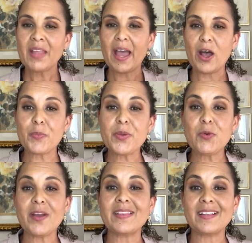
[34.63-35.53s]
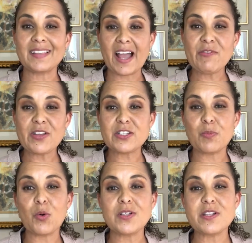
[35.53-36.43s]
I help them create the life that
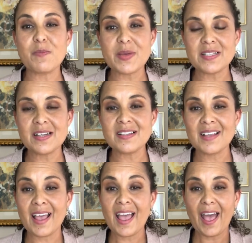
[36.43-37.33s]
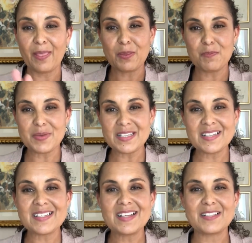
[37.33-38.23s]
supports their business and the
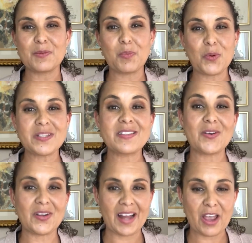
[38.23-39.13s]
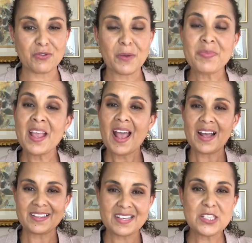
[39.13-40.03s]
business that supports their life.
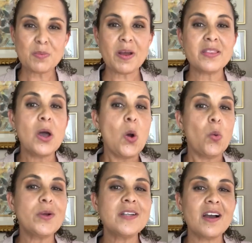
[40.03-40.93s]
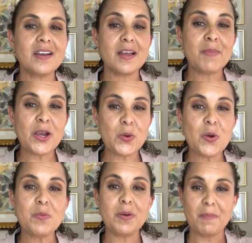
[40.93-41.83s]
And this month, we're talking in my
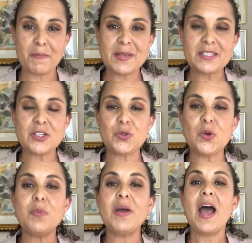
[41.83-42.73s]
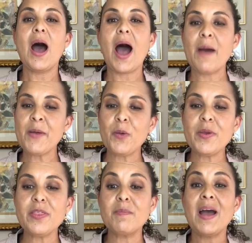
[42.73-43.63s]
group, my business group, I'm
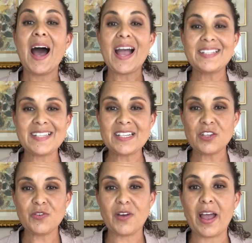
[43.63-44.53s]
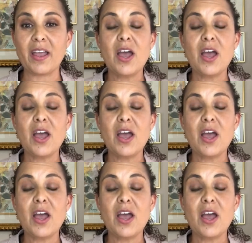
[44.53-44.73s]
helping them identify